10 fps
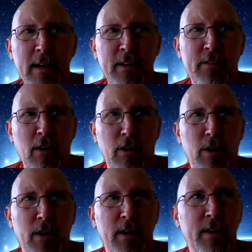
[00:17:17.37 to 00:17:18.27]
It's all
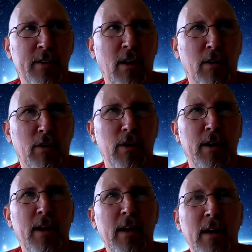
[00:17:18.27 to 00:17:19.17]
good. It's all
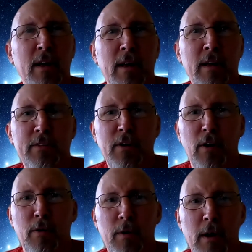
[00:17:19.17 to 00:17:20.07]
good.
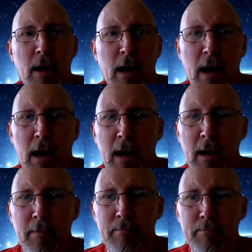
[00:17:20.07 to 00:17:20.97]
So
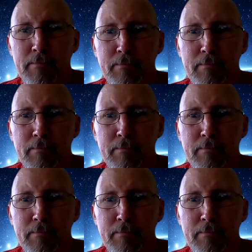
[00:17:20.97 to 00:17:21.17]
um,